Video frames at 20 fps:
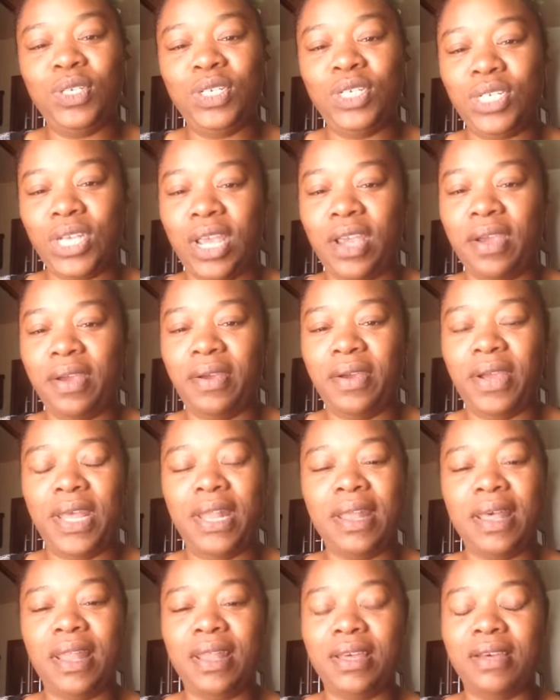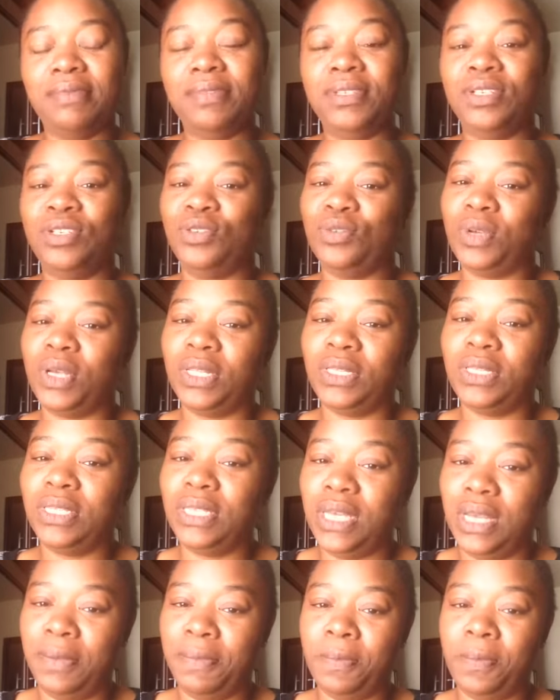share and I love to drink
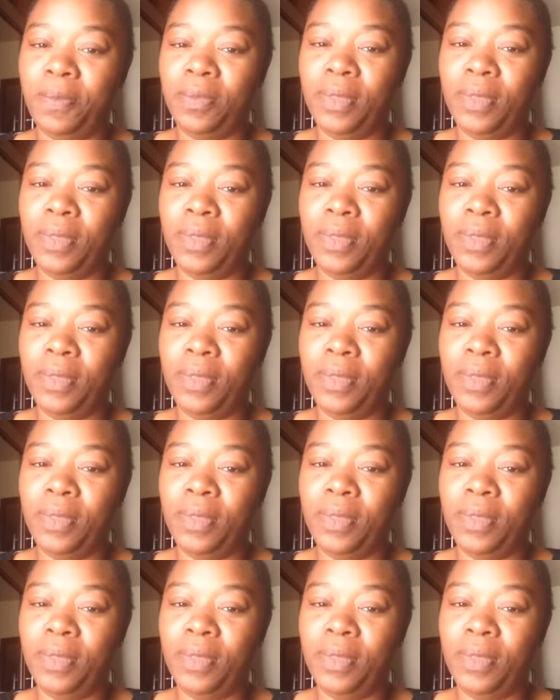tea.